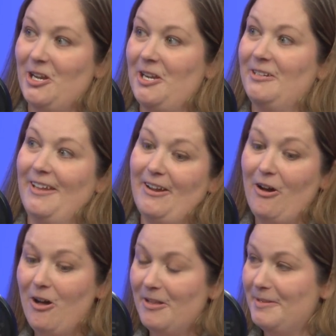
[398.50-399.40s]
on like
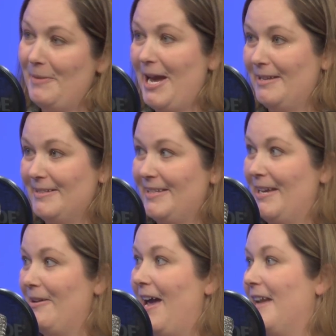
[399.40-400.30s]
all the patents
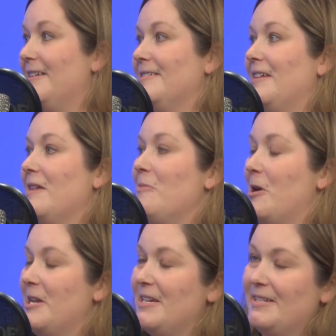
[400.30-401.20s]
that had his name
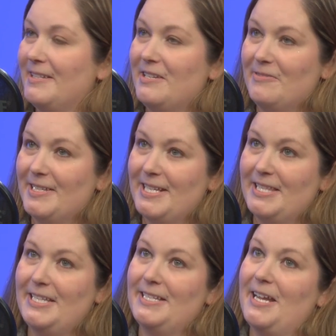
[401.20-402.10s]
on it because he was like
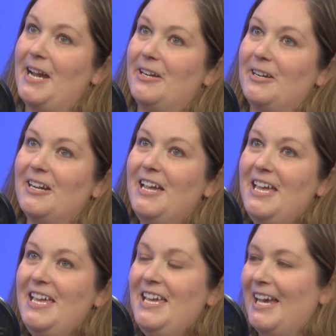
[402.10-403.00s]
the designer.
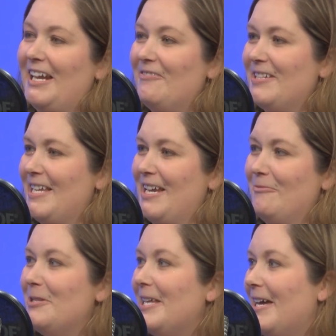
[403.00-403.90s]
And I was like,
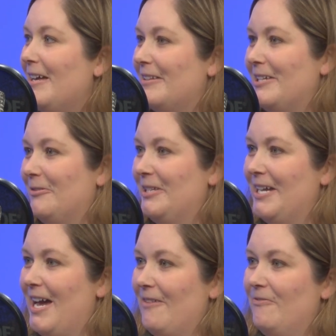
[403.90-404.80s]
what the hell? He only
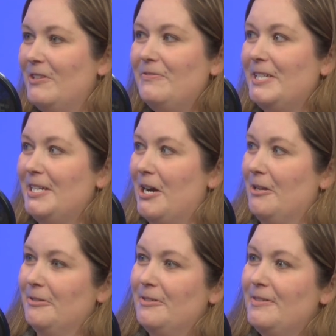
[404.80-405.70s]
got
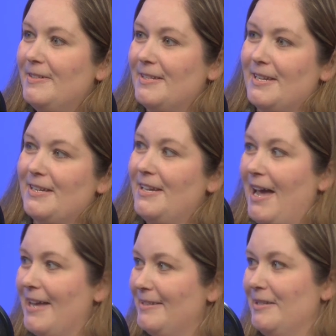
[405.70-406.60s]
$50 like
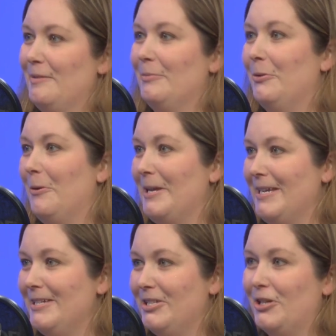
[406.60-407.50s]
as an
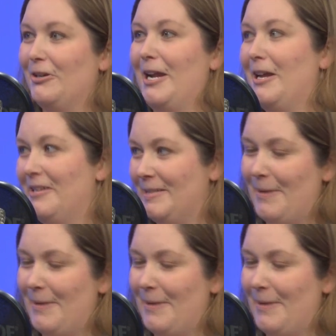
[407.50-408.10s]
employee to create all these